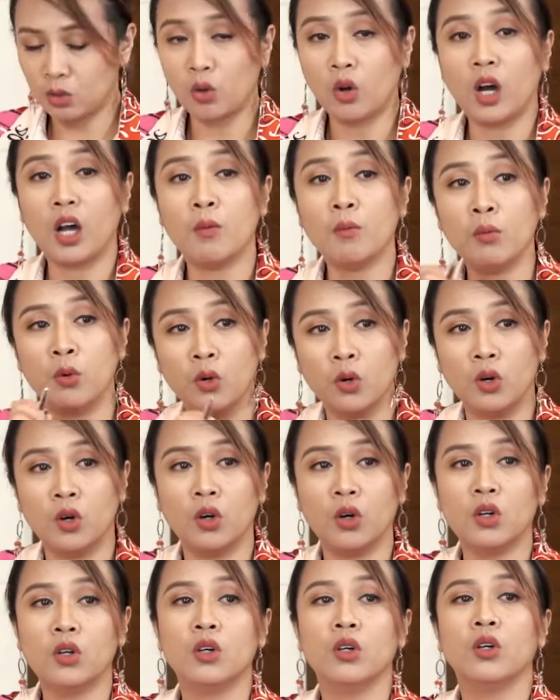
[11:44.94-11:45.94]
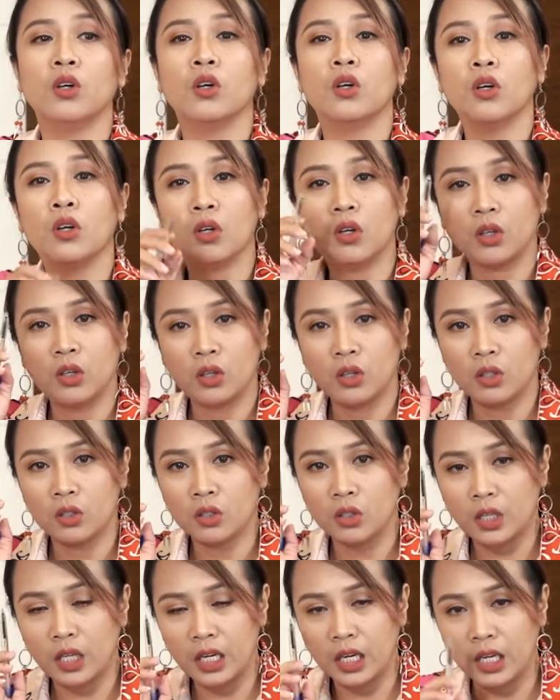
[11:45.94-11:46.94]
So kamo
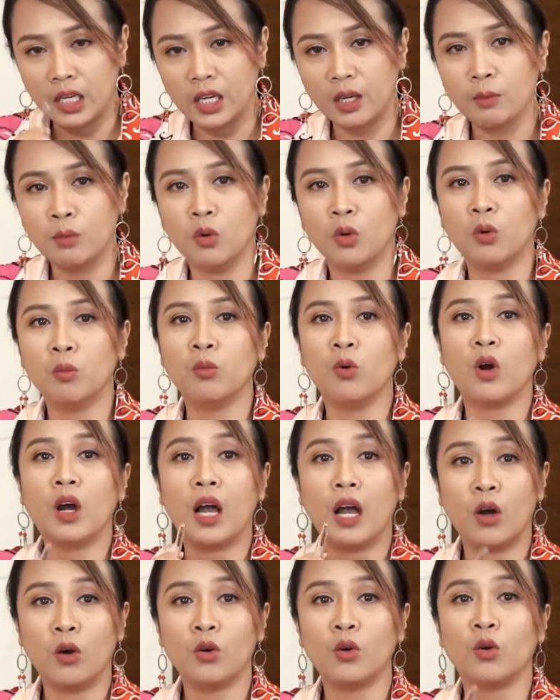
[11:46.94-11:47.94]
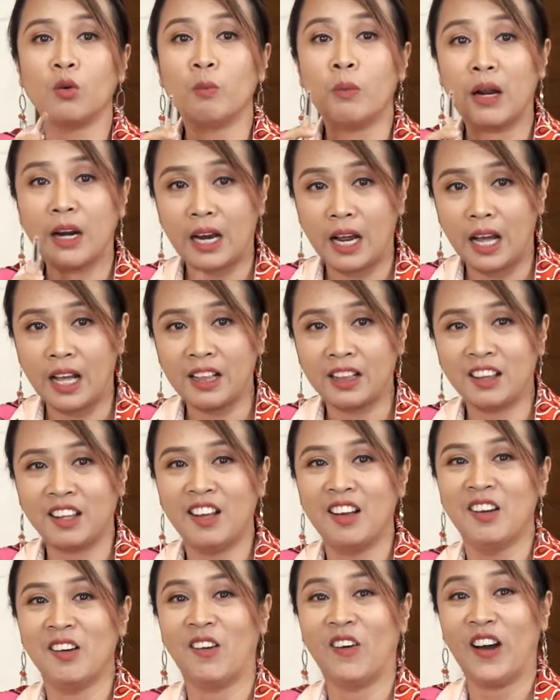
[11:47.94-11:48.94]
dili na mo mukhaon og parat.
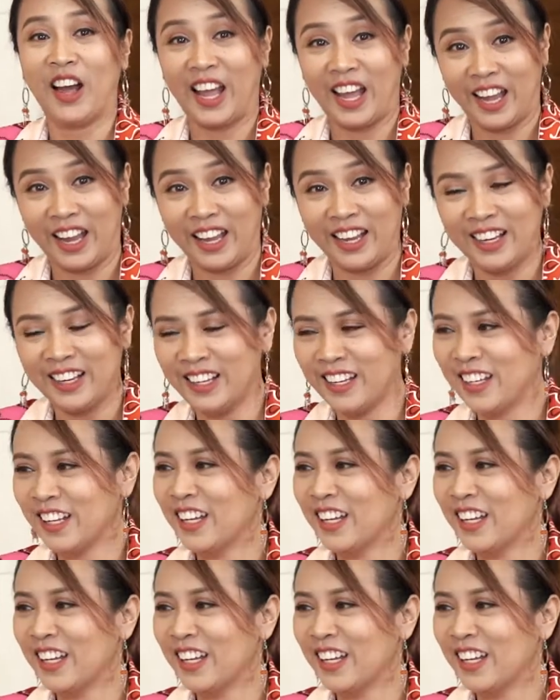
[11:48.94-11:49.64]
Okay.